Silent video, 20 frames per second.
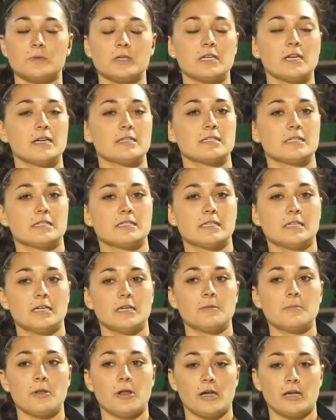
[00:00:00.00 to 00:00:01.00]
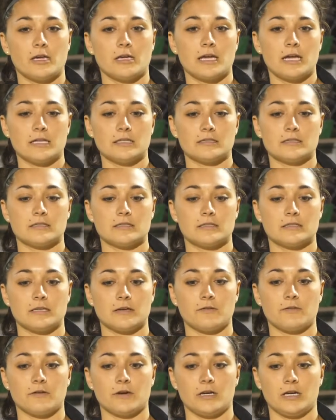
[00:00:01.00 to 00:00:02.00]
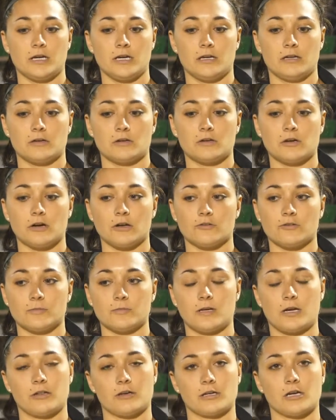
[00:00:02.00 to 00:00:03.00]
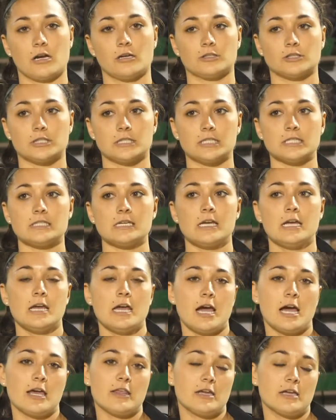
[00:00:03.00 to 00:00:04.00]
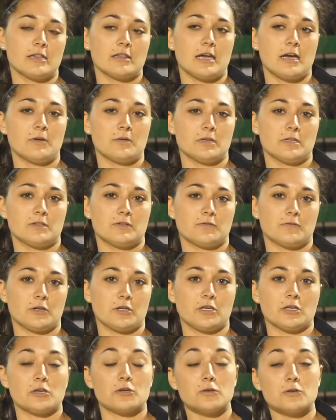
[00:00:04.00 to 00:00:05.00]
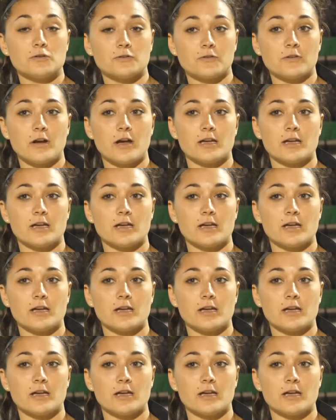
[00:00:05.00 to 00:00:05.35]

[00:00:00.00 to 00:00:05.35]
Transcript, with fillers: week as a team playing against different girls from other countries. I think that was really huge for